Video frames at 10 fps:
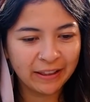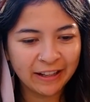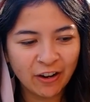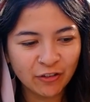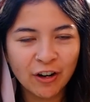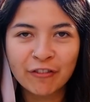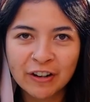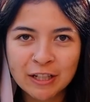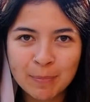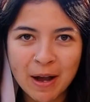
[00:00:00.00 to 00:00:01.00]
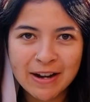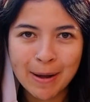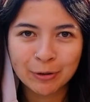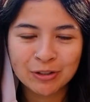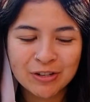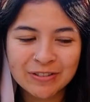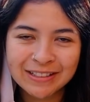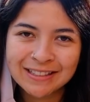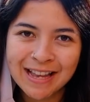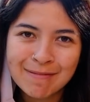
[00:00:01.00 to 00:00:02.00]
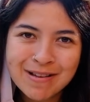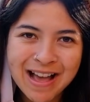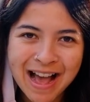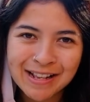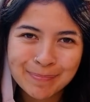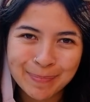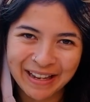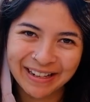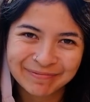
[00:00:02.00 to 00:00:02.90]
And then I've got a fresh pineapple juice, and Sam has a beer.